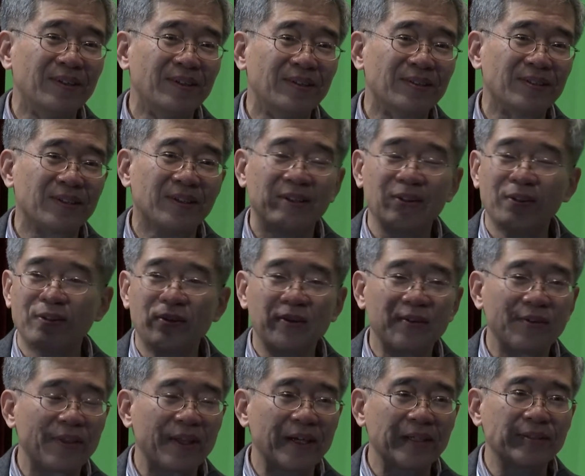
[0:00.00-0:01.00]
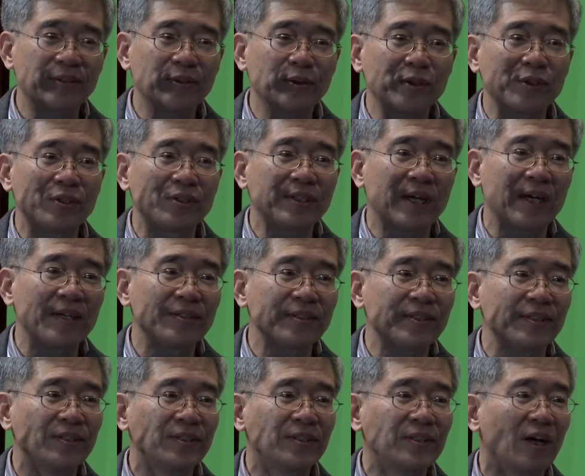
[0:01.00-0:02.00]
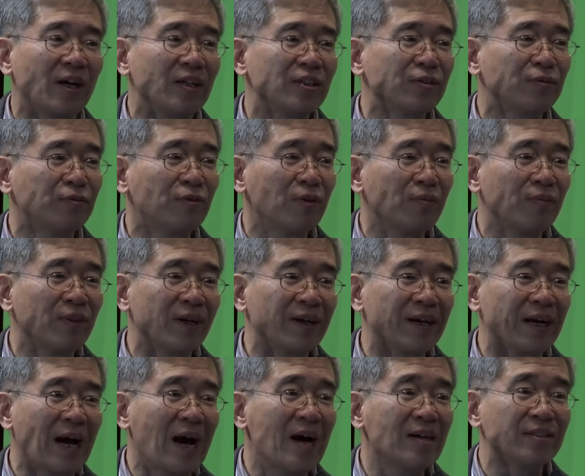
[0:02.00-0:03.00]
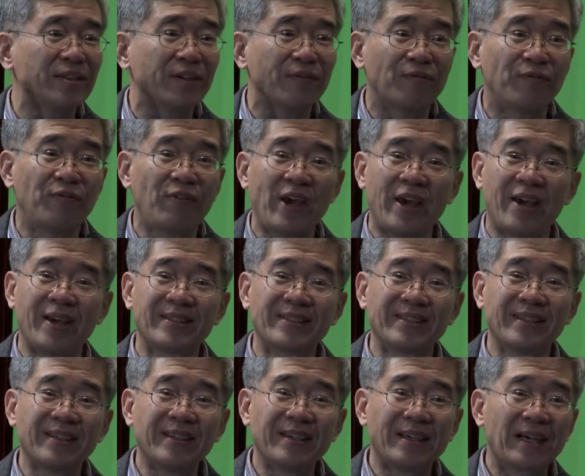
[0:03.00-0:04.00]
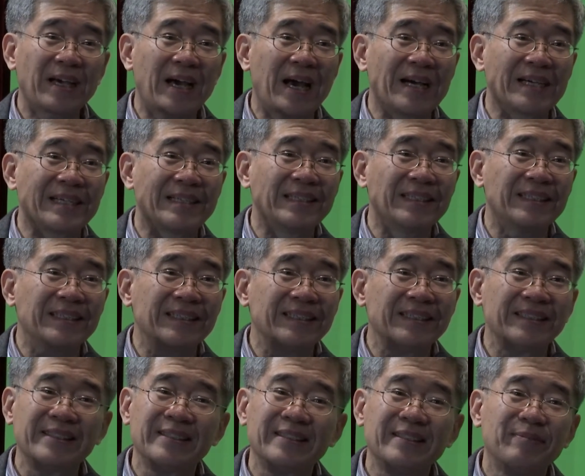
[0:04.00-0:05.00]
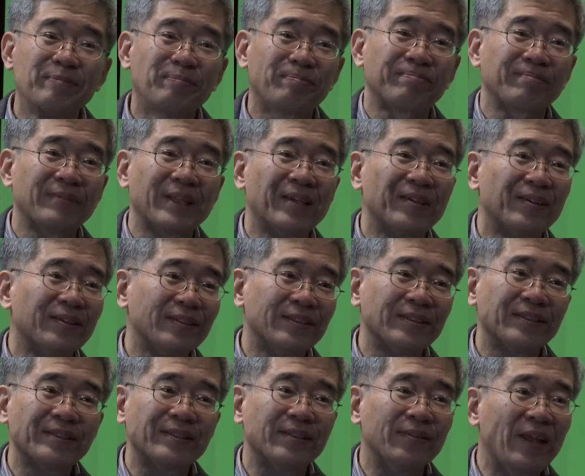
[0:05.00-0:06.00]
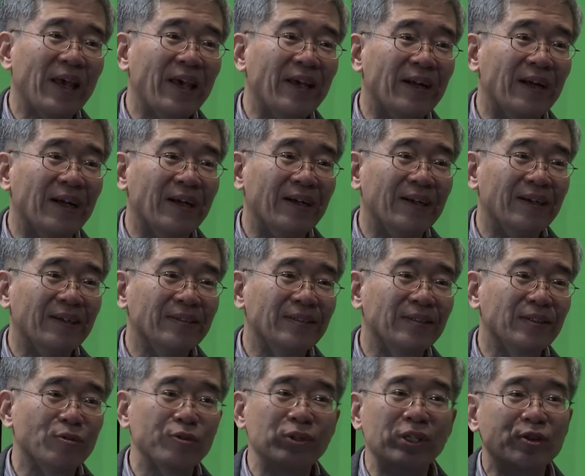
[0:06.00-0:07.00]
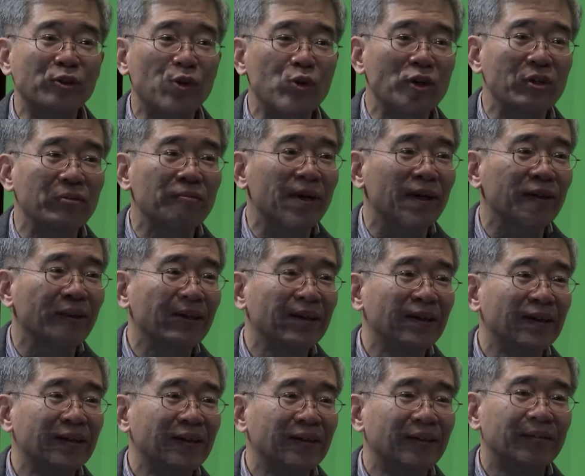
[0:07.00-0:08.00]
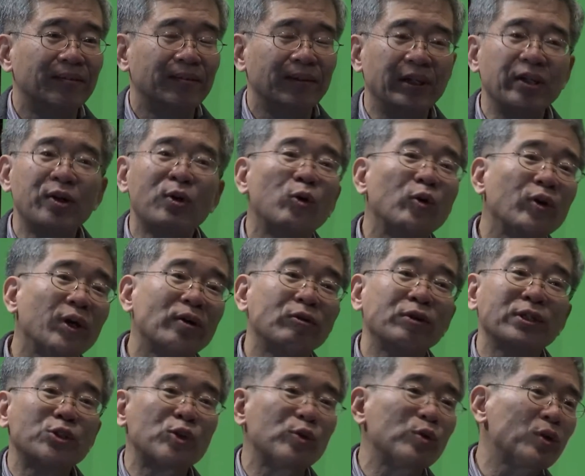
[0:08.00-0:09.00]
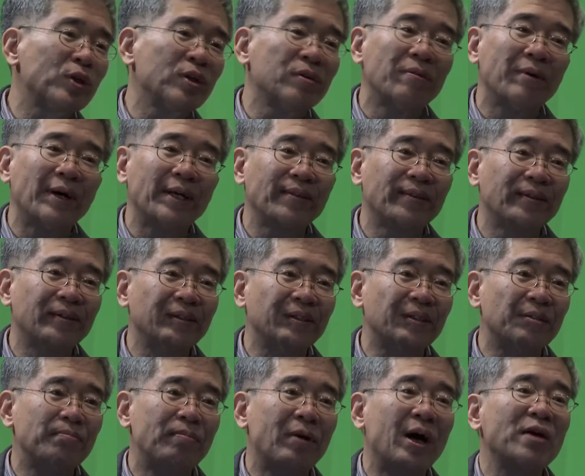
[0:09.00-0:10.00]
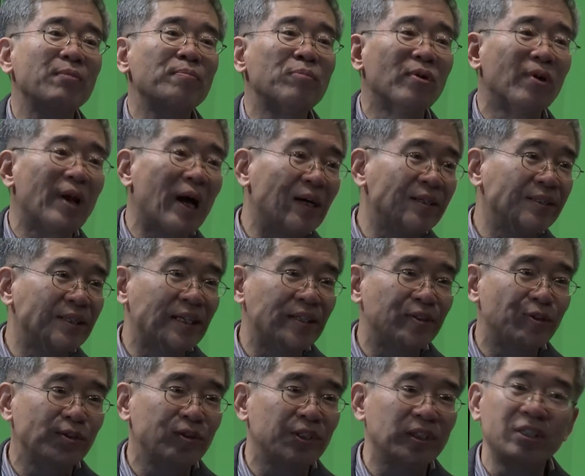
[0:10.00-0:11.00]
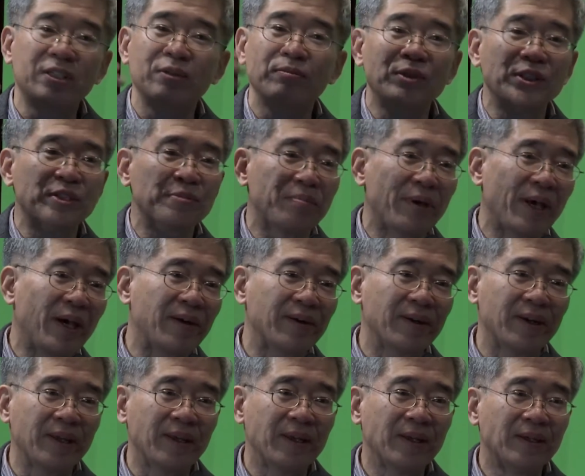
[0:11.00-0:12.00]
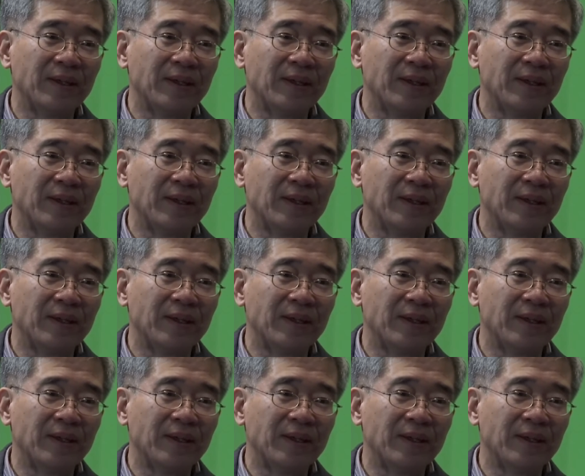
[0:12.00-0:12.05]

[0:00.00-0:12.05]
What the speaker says: So you know that social science starts from the concrete fact, concrete, just the data. So we are talking about, in Korea, we are talking about, bipolarization, income disparity.